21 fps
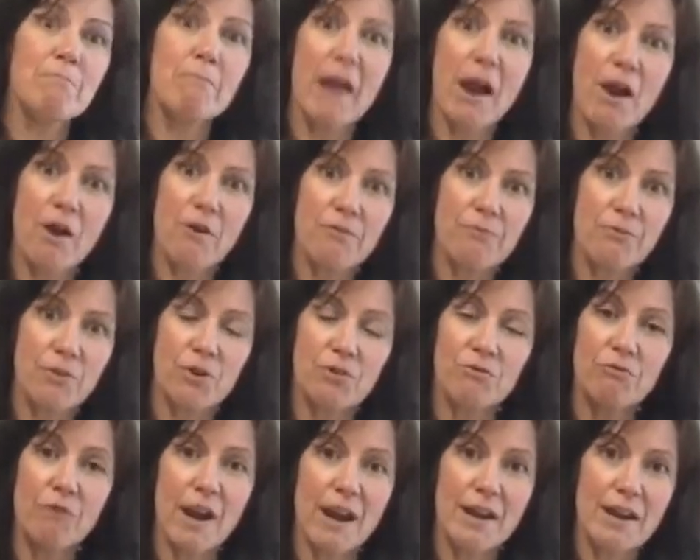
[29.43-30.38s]

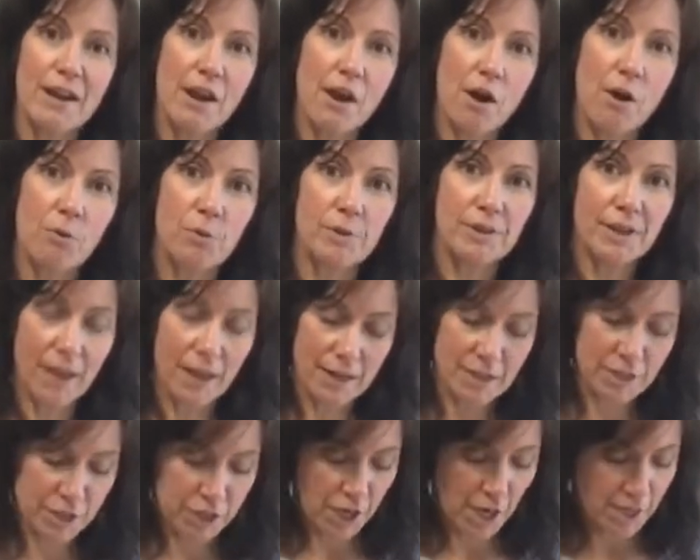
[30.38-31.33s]
Barefoot Radio with
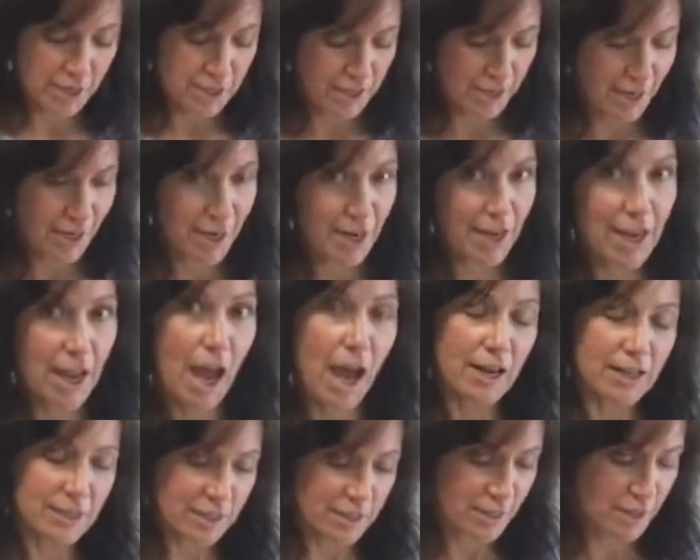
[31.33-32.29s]
Kenny Chesney got
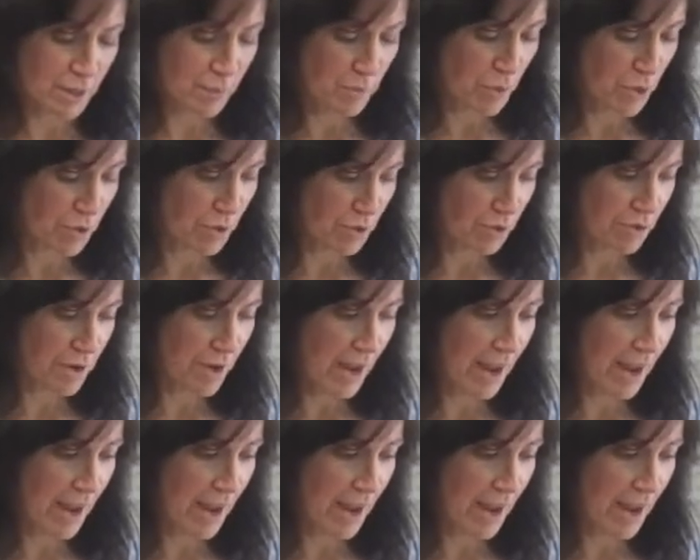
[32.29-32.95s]
us in the mood,